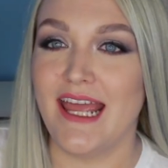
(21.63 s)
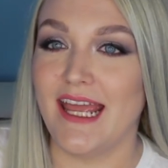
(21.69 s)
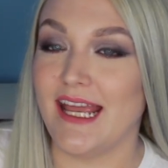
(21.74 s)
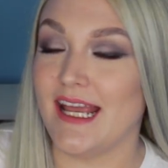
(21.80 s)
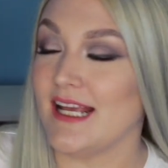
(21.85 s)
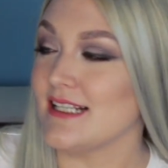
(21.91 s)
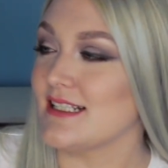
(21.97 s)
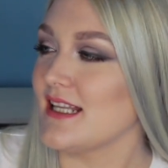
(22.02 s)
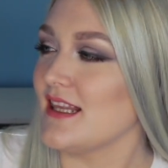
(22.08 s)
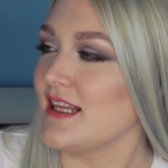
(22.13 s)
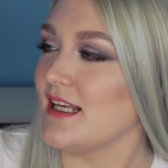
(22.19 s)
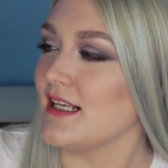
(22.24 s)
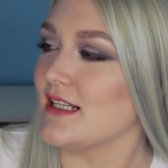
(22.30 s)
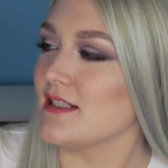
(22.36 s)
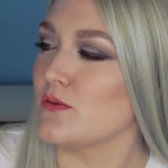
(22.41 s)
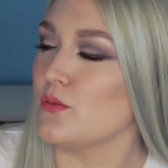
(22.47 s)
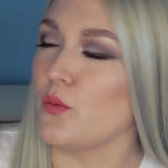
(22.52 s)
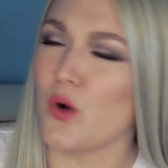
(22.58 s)
is
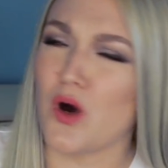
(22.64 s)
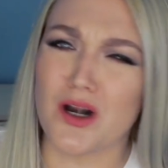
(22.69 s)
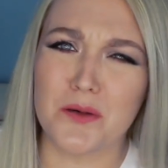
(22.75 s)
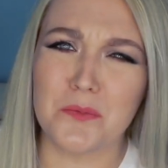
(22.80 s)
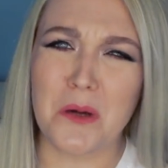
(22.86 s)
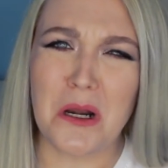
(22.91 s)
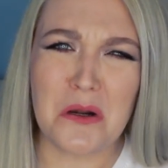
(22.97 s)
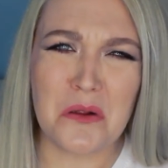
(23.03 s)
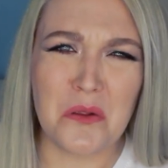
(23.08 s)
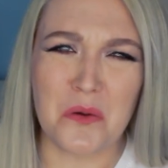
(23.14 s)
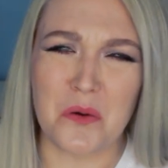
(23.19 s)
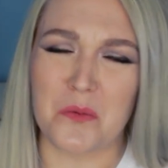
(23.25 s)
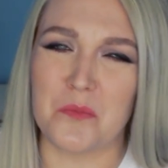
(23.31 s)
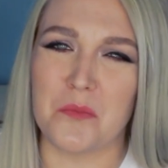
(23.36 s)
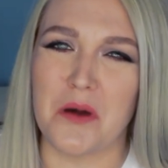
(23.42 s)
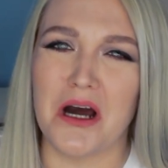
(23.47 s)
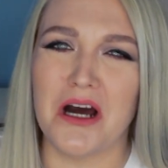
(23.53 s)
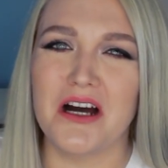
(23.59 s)
this water bottle or
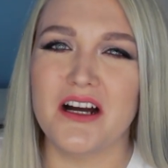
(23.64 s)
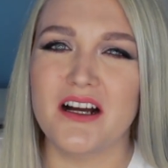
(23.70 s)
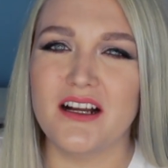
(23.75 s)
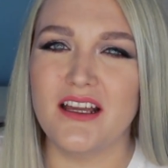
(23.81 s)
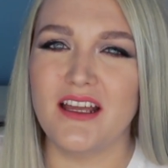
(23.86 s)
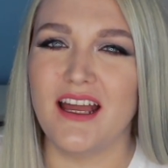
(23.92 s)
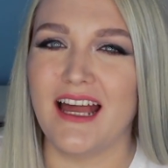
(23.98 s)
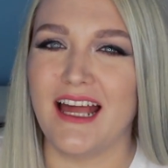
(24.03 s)
mug.